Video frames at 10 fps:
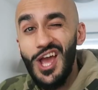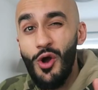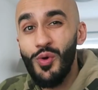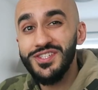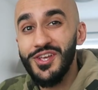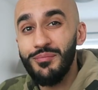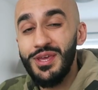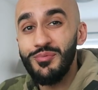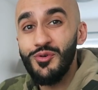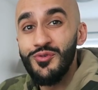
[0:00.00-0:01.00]
Yo, what's up
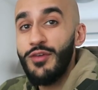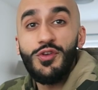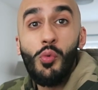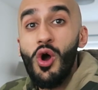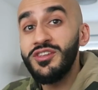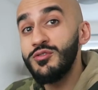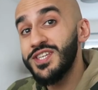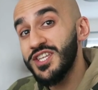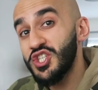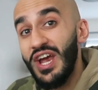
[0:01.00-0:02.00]
people? If you are new
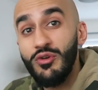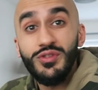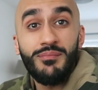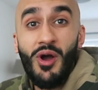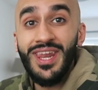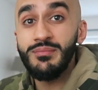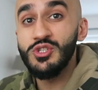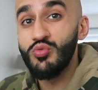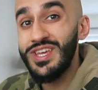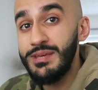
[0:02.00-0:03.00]
to the channel, then my name
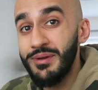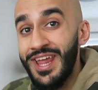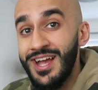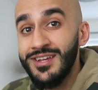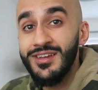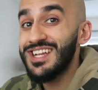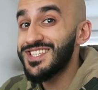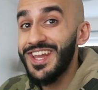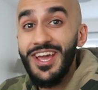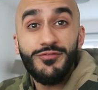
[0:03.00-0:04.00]
is Ricky Benang, and
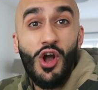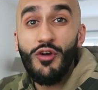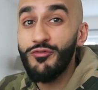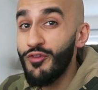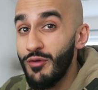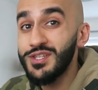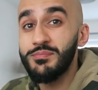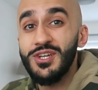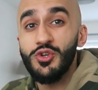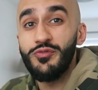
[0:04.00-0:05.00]
today I've got a very
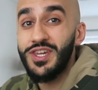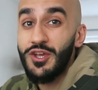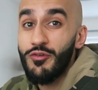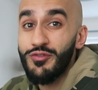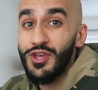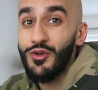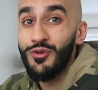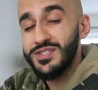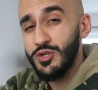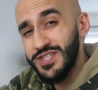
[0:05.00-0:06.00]
special video for you.
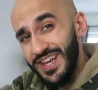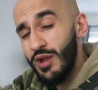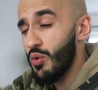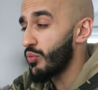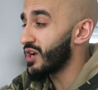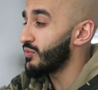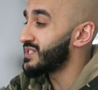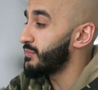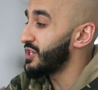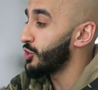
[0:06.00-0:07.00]
So today what we're
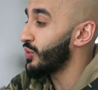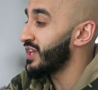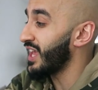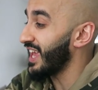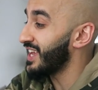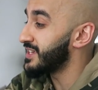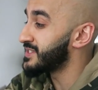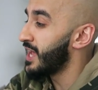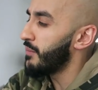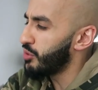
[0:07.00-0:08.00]
going to be doing
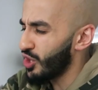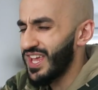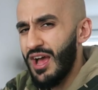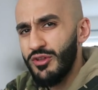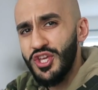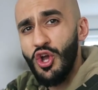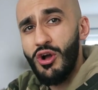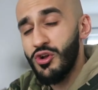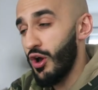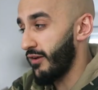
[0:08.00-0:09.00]
is pulling out the
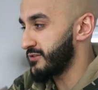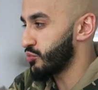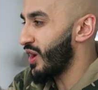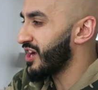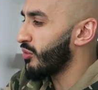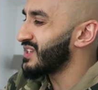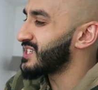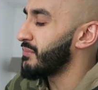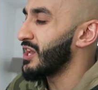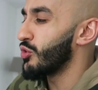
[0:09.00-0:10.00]
archives. We're going
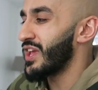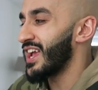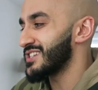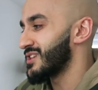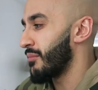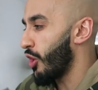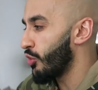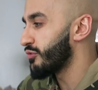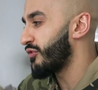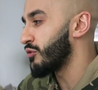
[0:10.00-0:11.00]
to be looking at some
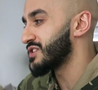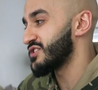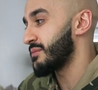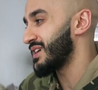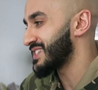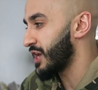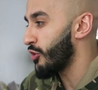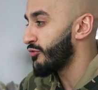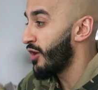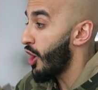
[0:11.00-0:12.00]
old photos of
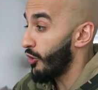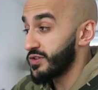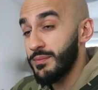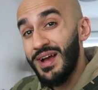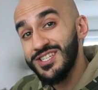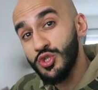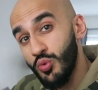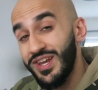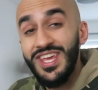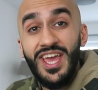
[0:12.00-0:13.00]
myself over the past
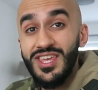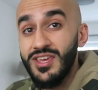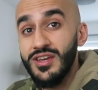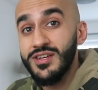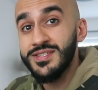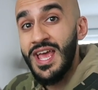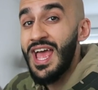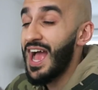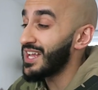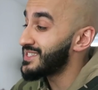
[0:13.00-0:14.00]
28 years
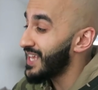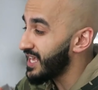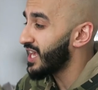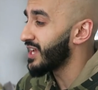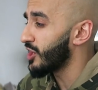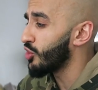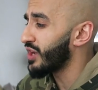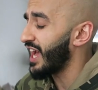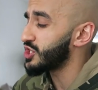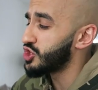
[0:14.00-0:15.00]
and taking a
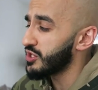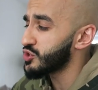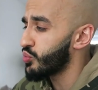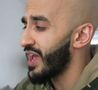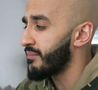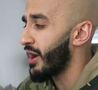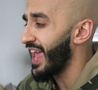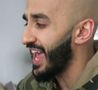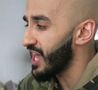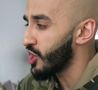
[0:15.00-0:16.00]
look at just where my
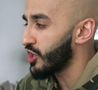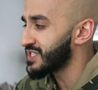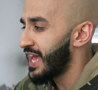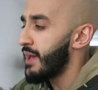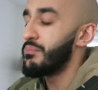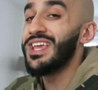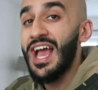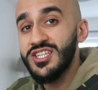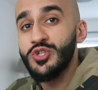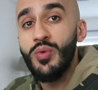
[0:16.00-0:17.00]
hair loss
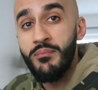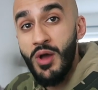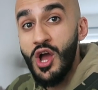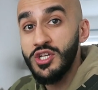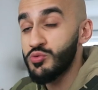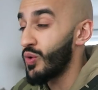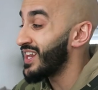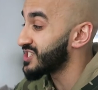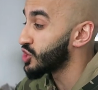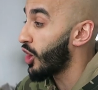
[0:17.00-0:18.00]
began to emerge, when
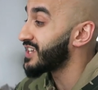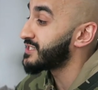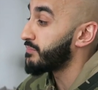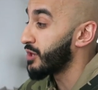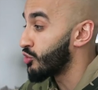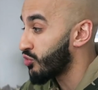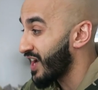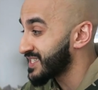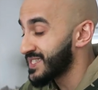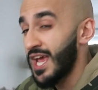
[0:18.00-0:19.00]
it started to
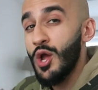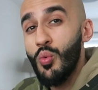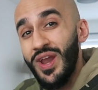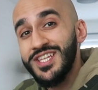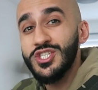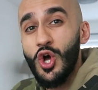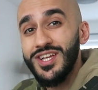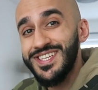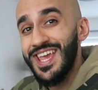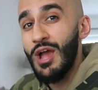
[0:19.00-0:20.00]
progress, when it
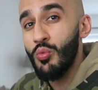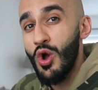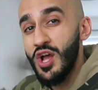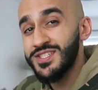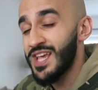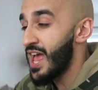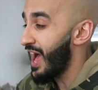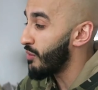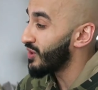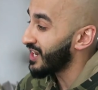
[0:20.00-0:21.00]
started to get worse,
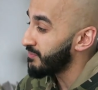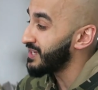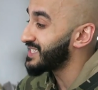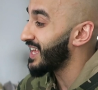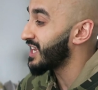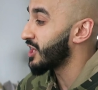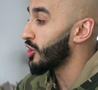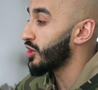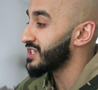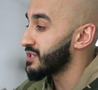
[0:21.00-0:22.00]
and we're going to be taking a
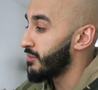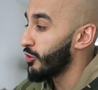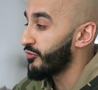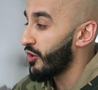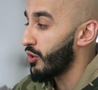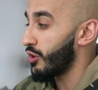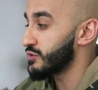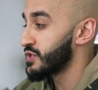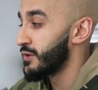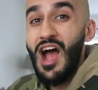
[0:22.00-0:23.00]
look at some old
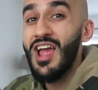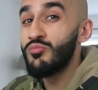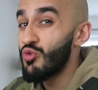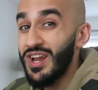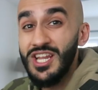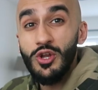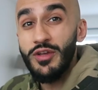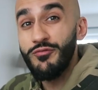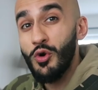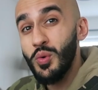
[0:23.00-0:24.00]
photos. I am really
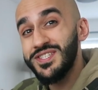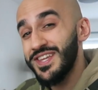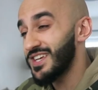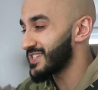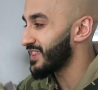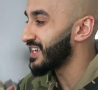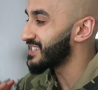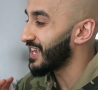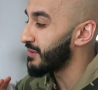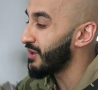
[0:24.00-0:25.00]
looking forward to this. I think
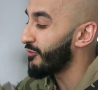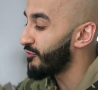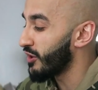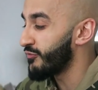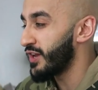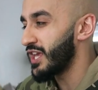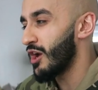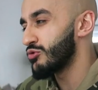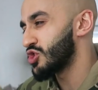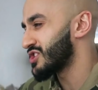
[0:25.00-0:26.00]
it's going to be a fun
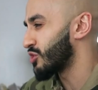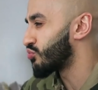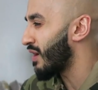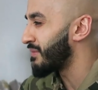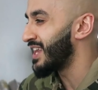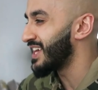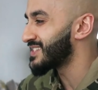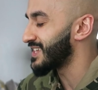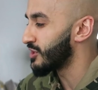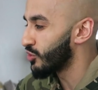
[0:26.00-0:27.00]
video just to
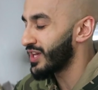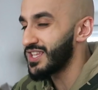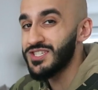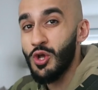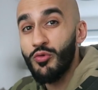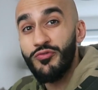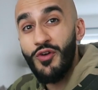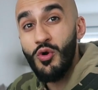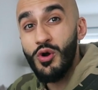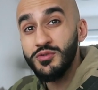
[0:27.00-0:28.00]
reminisce and look at these old
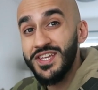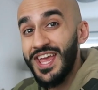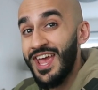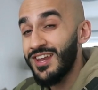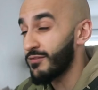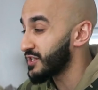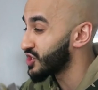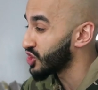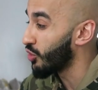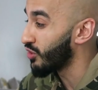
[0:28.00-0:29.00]
photos again after
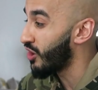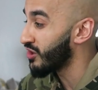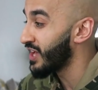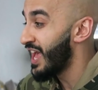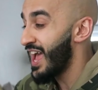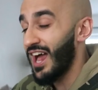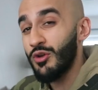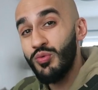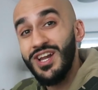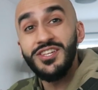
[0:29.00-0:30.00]
so long, and
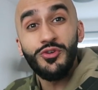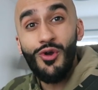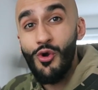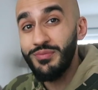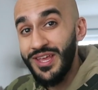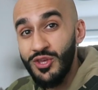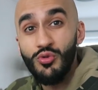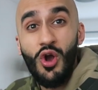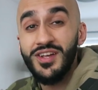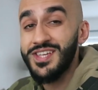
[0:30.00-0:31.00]
I really really do hope that
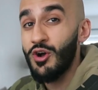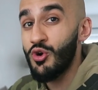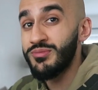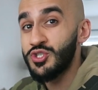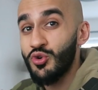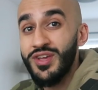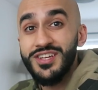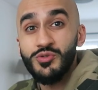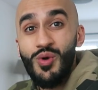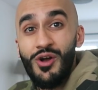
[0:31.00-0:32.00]
you guys at home enjoy it
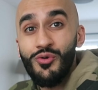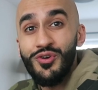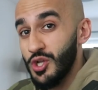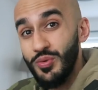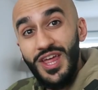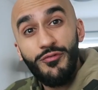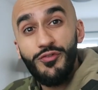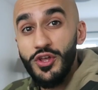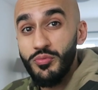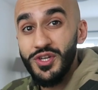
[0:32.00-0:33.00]
as well. So without
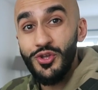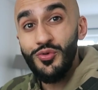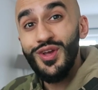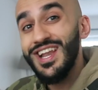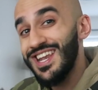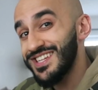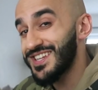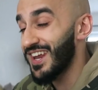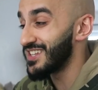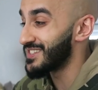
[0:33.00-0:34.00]
further ado, let's
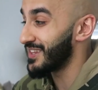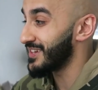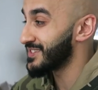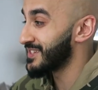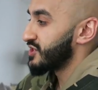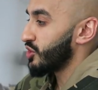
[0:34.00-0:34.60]
get into this.